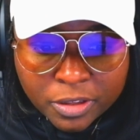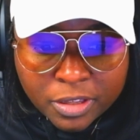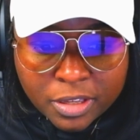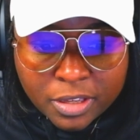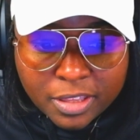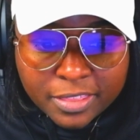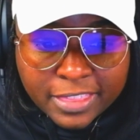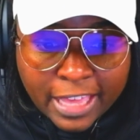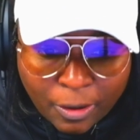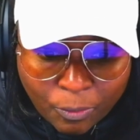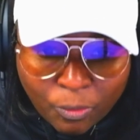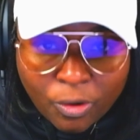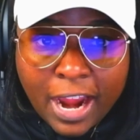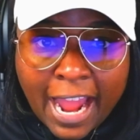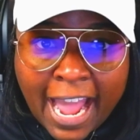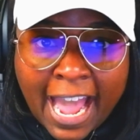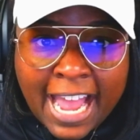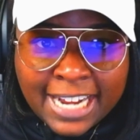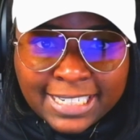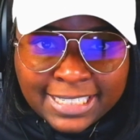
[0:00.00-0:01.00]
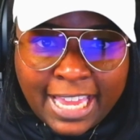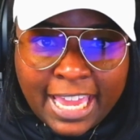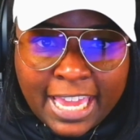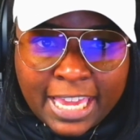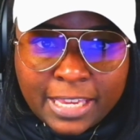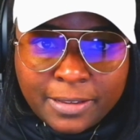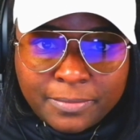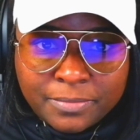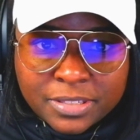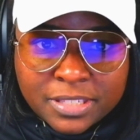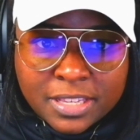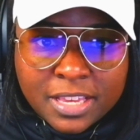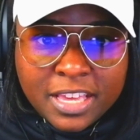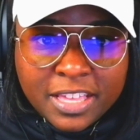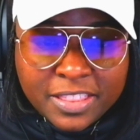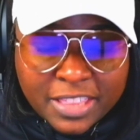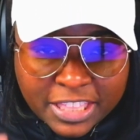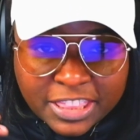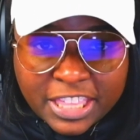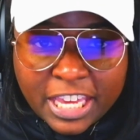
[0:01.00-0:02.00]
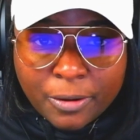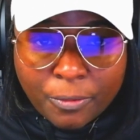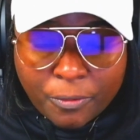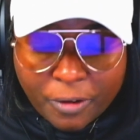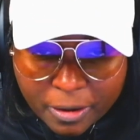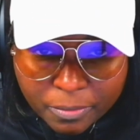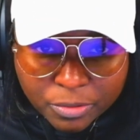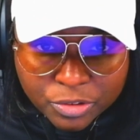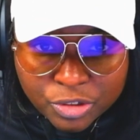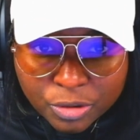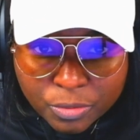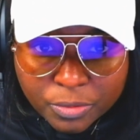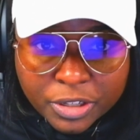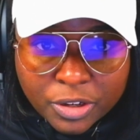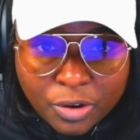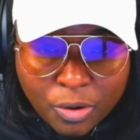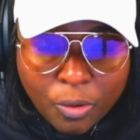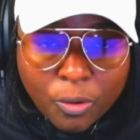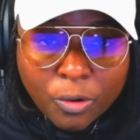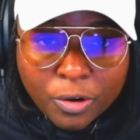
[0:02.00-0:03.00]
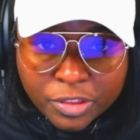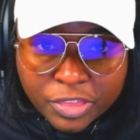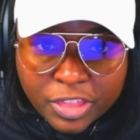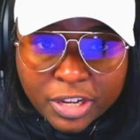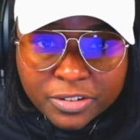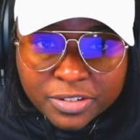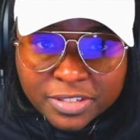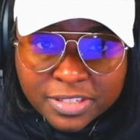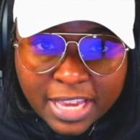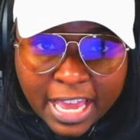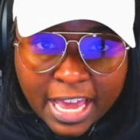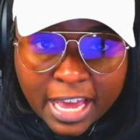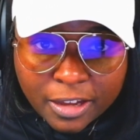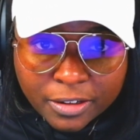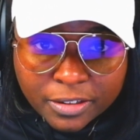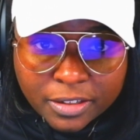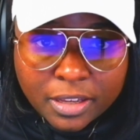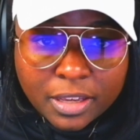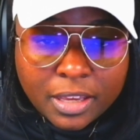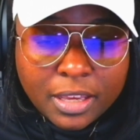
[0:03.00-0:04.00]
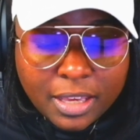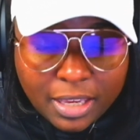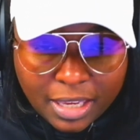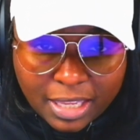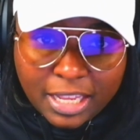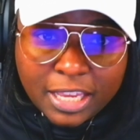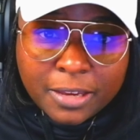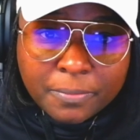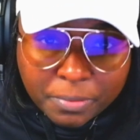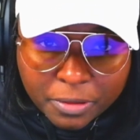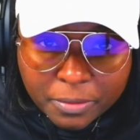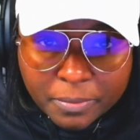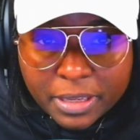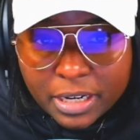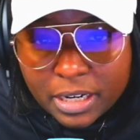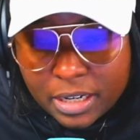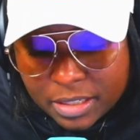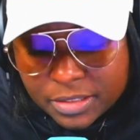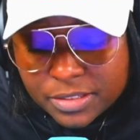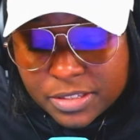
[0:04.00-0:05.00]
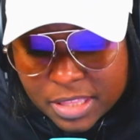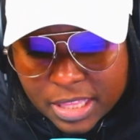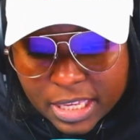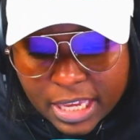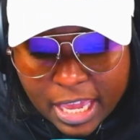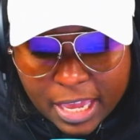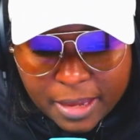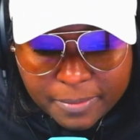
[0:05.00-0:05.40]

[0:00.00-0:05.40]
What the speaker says: that were at games that they were able to record their sound and implement it into the game.